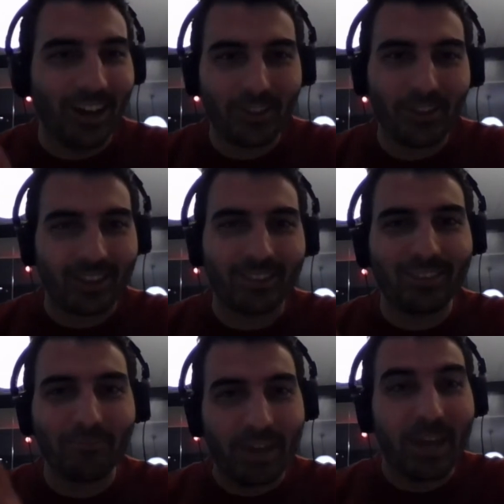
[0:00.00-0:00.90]
other than
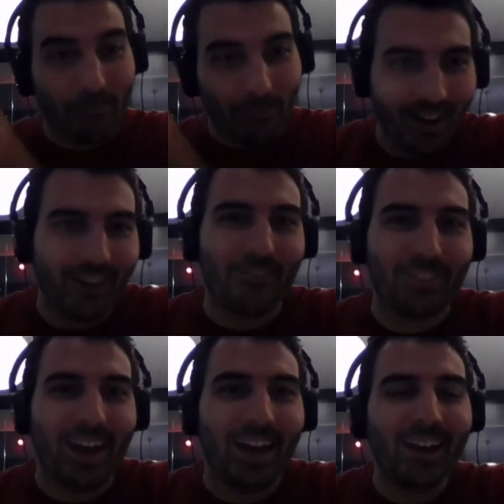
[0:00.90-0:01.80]
being part of
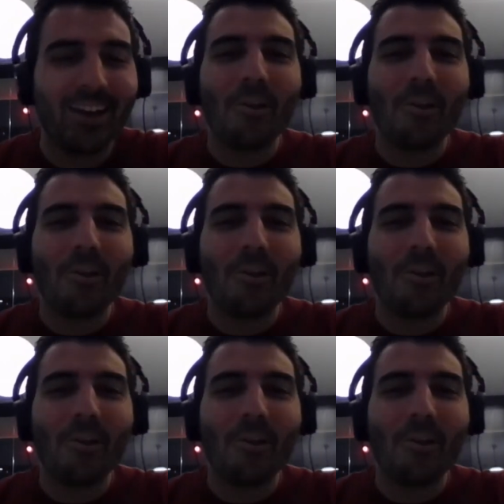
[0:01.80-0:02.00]
that,